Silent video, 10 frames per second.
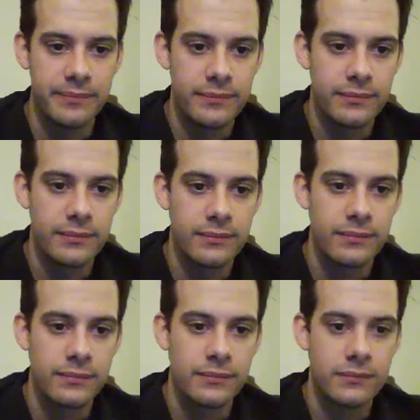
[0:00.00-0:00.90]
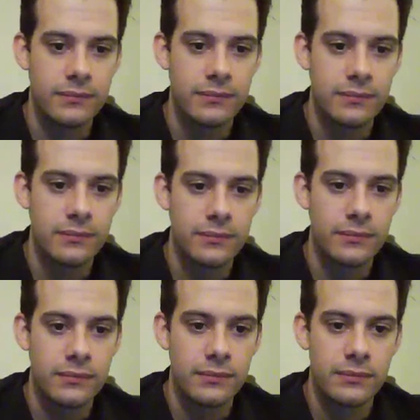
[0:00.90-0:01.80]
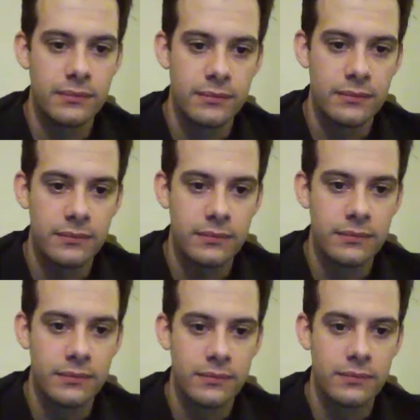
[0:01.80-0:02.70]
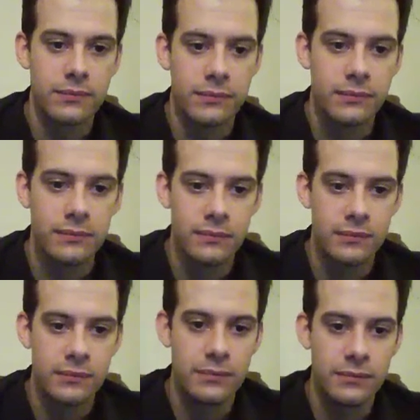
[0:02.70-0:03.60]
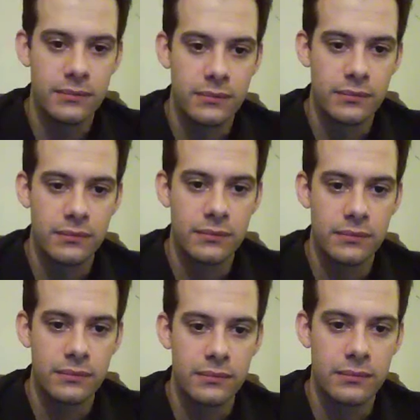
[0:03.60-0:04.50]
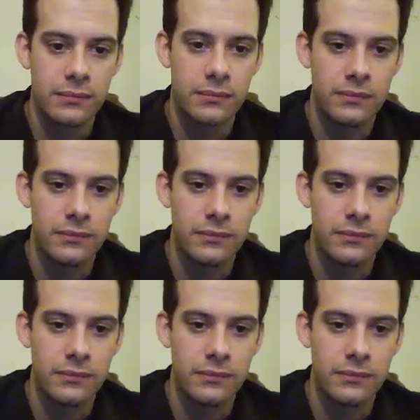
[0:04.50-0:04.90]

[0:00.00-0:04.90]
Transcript: No one is speaking in this clip.